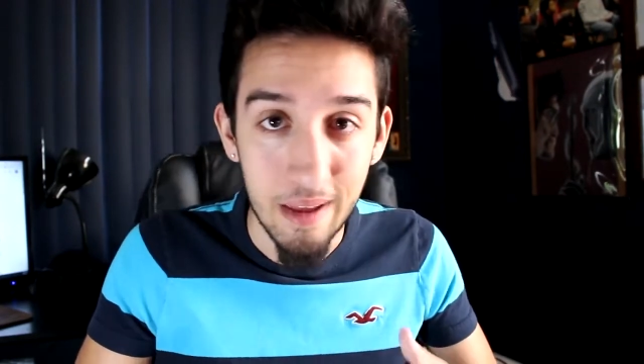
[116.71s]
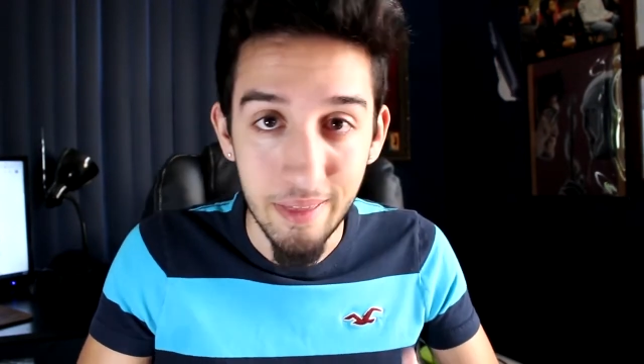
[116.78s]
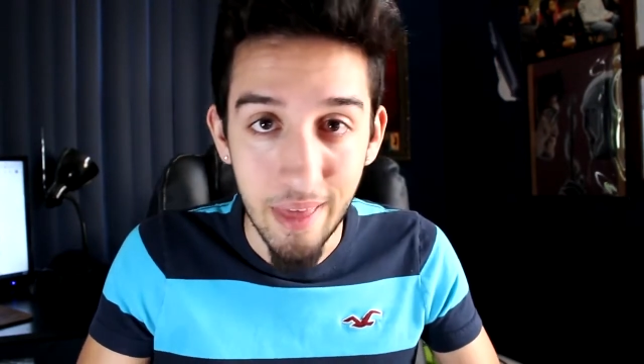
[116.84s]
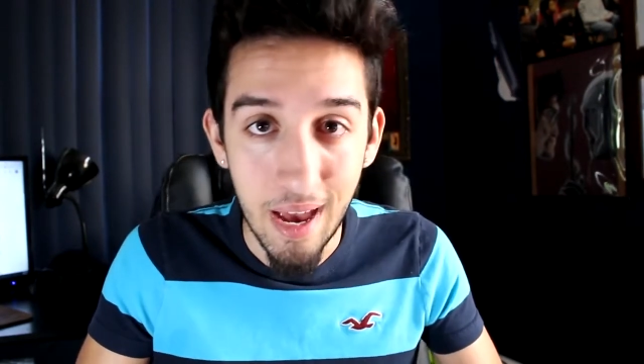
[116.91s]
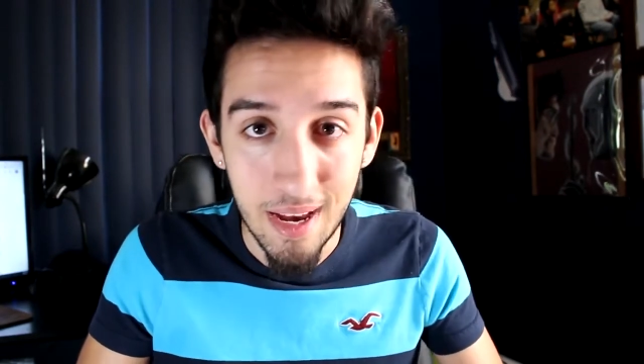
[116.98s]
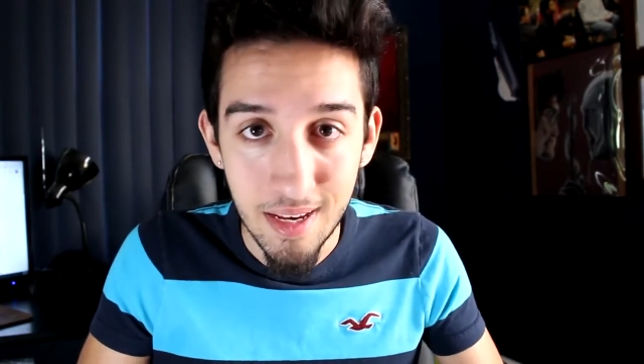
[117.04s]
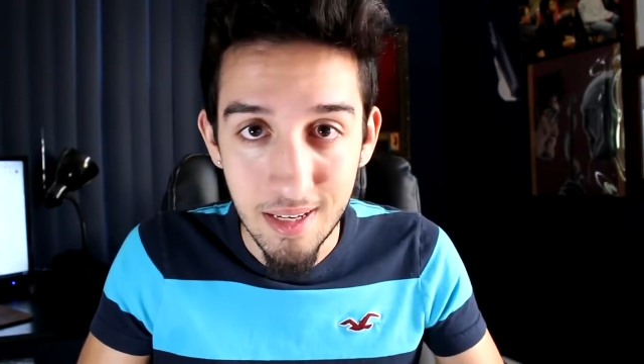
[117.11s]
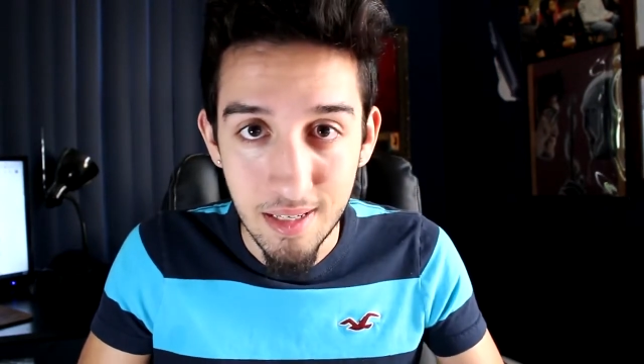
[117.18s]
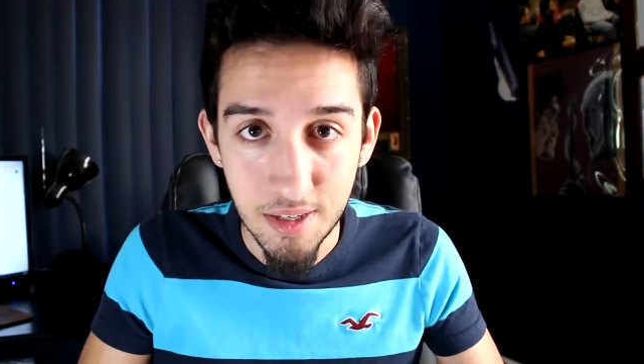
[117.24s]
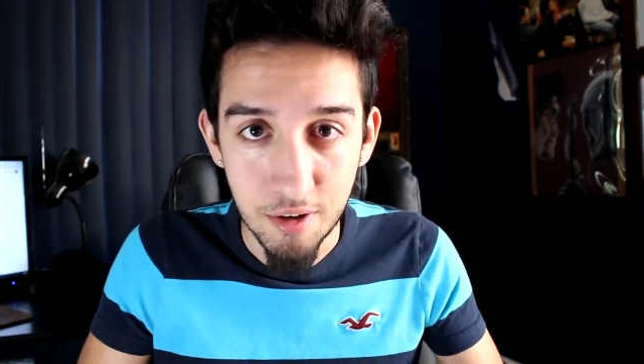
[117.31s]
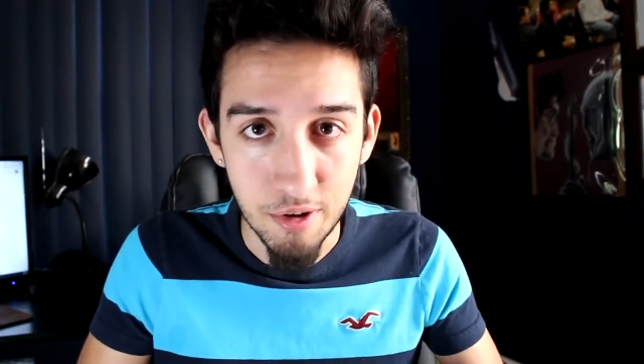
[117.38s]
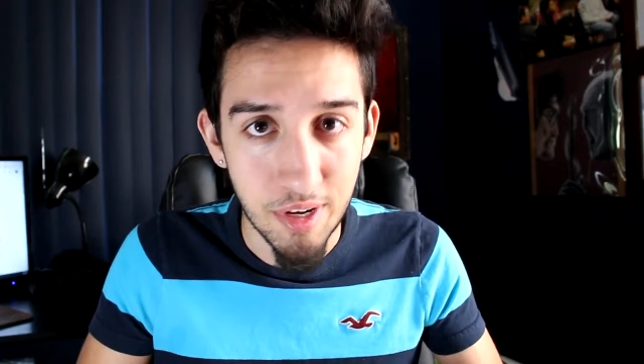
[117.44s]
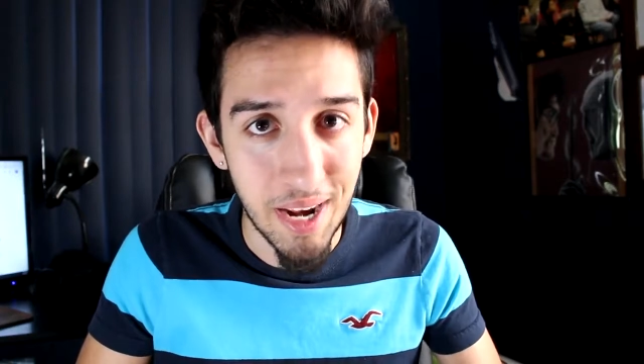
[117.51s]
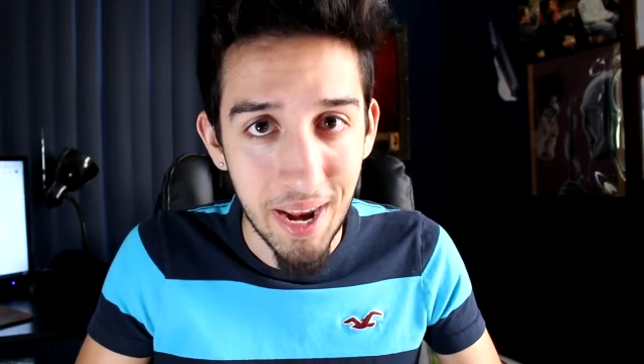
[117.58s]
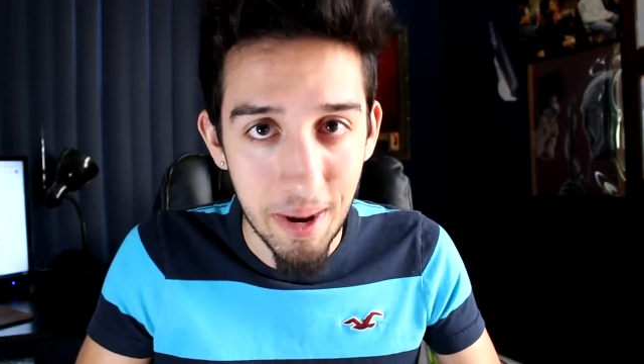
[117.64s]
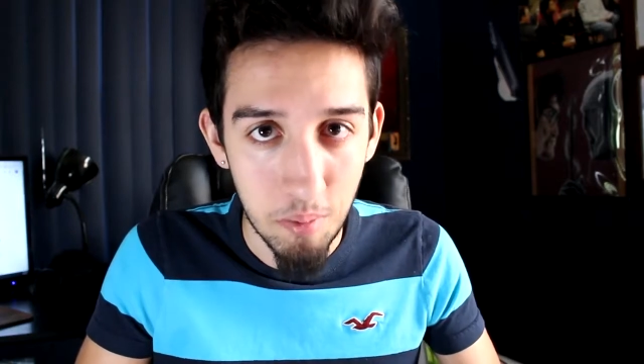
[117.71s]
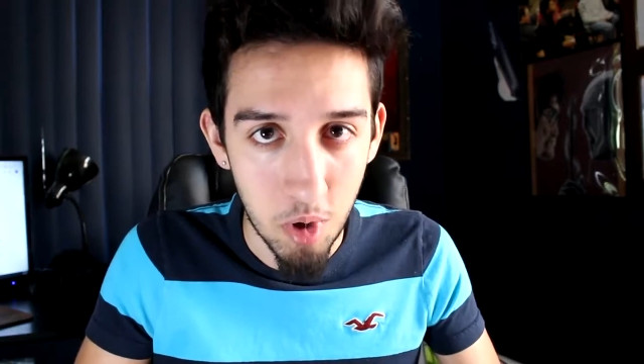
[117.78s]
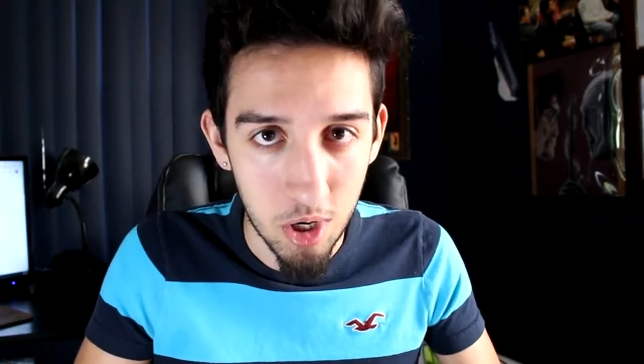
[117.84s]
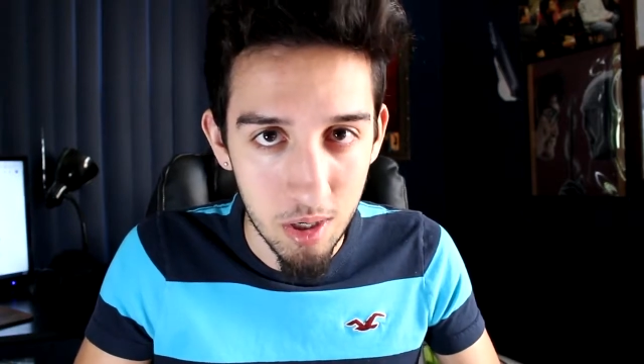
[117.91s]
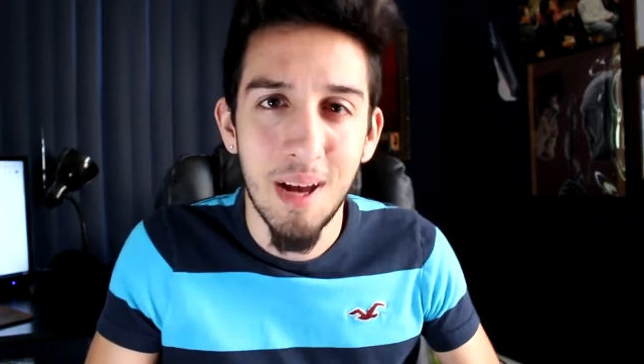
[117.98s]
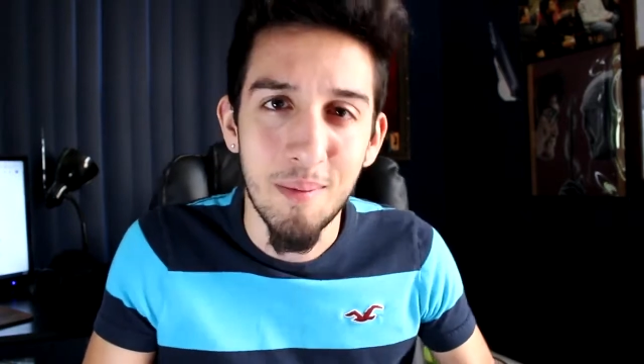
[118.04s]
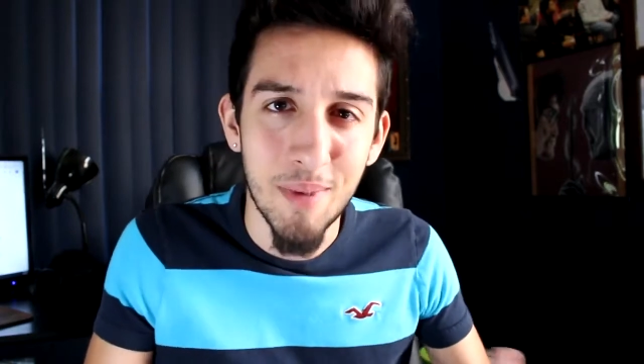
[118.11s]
And that is your camera.